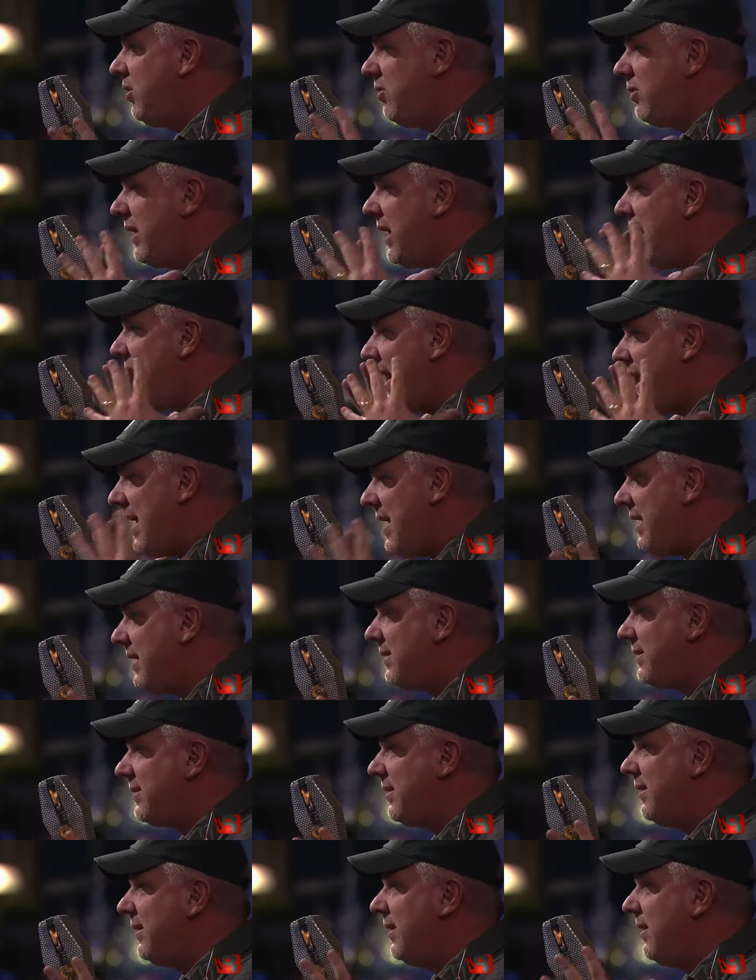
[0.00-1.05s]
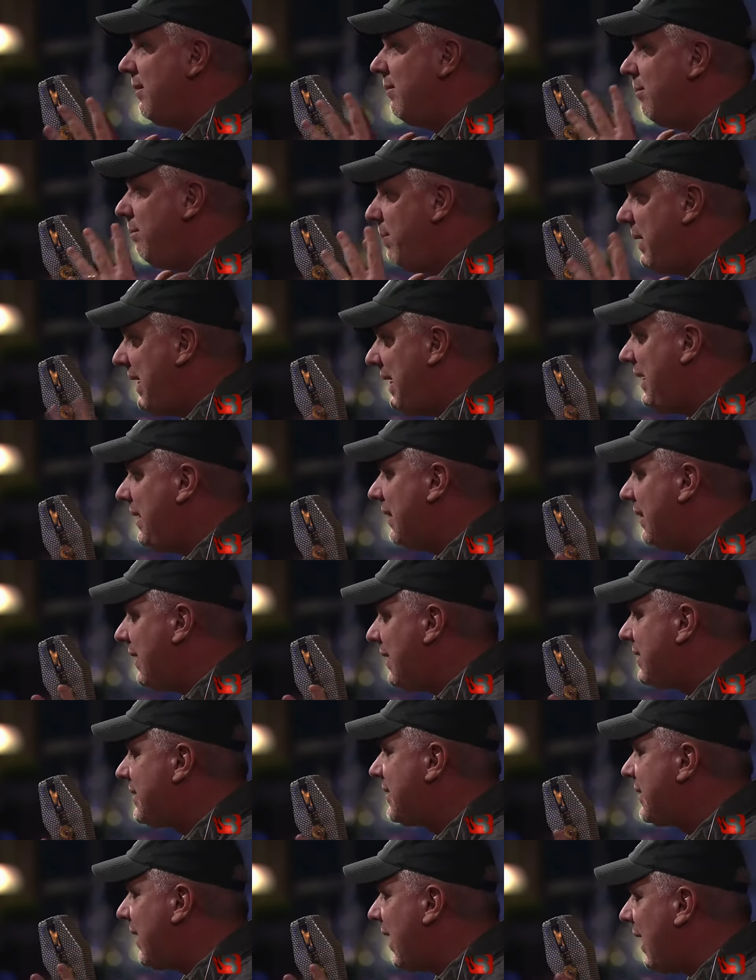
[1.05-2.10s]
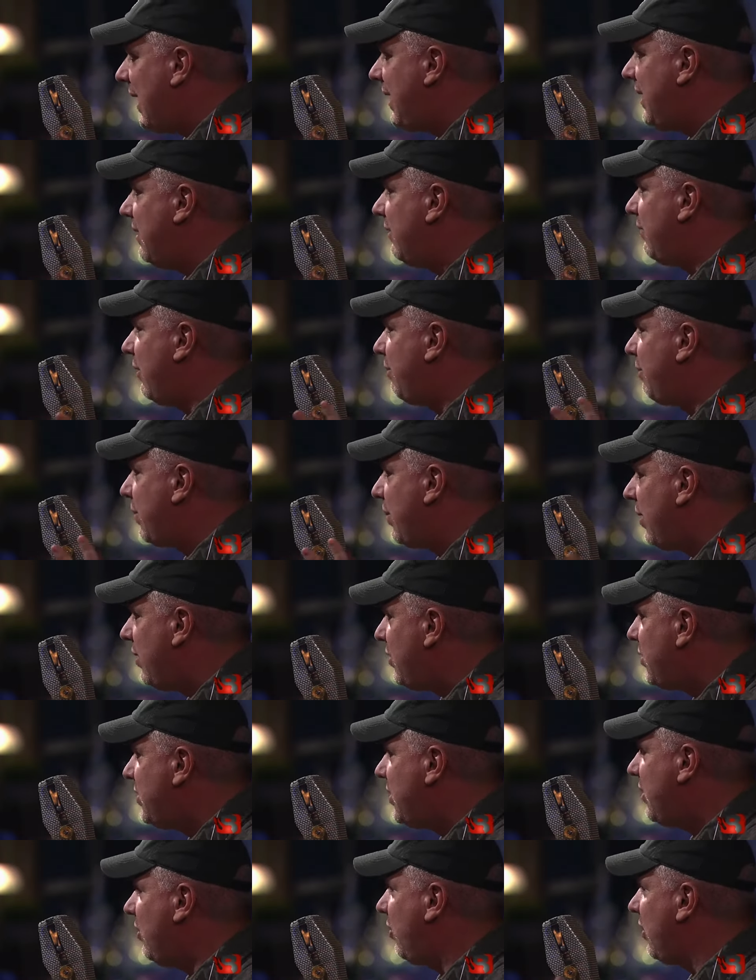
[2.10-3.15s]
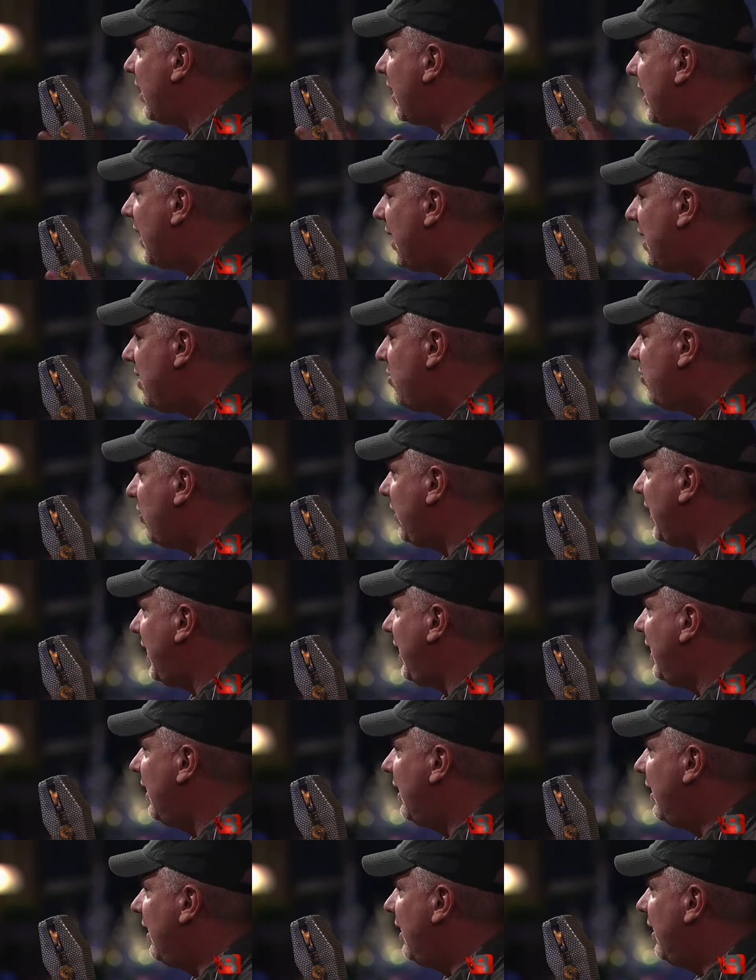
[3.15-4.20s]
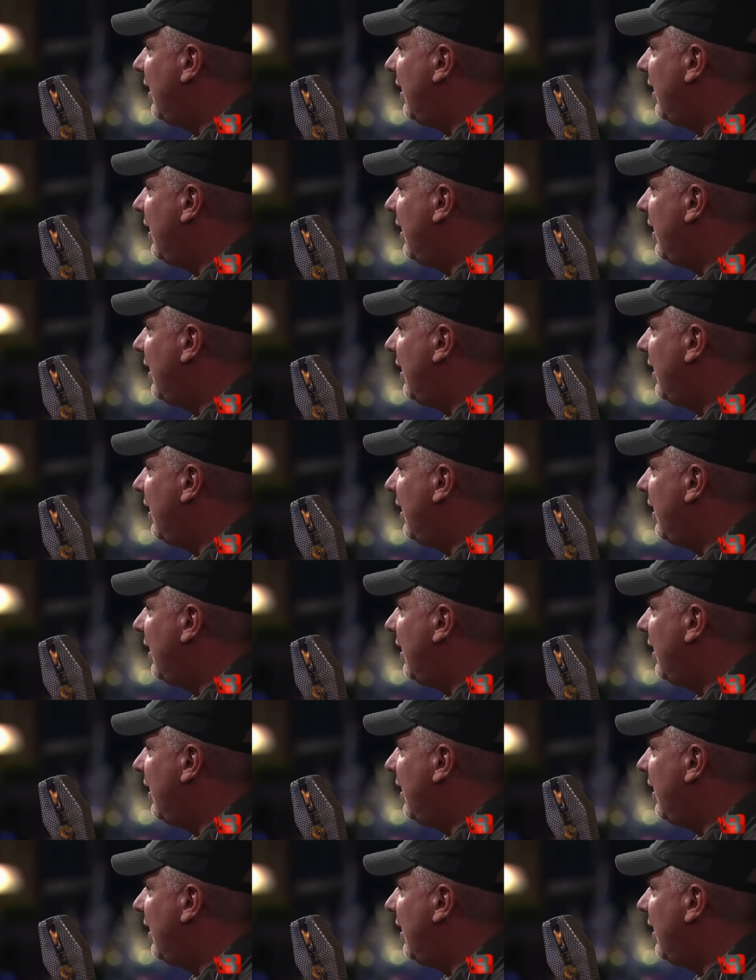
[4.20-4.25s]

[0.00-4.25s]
You can't be this kind of a person or a country.